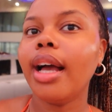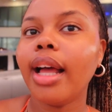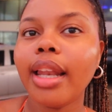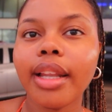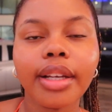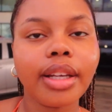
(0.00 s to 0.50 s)
I
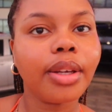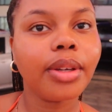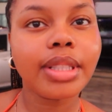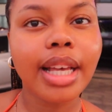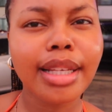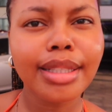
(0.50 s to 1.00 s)
look
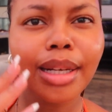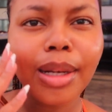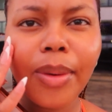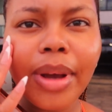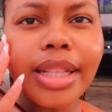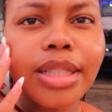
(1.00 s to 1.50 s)
cute. I'm so
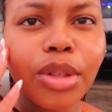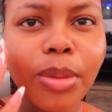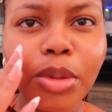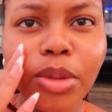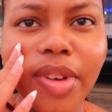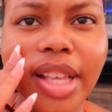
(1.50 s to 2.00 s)
glad I'm
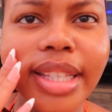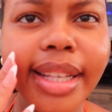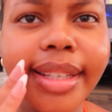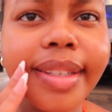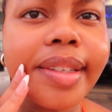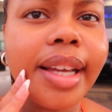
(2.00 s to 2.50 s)
at
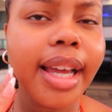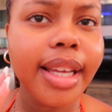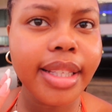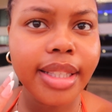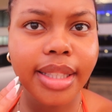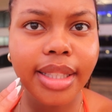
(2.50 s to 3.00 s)
an
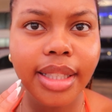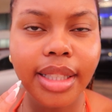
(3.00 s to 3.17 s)
guys.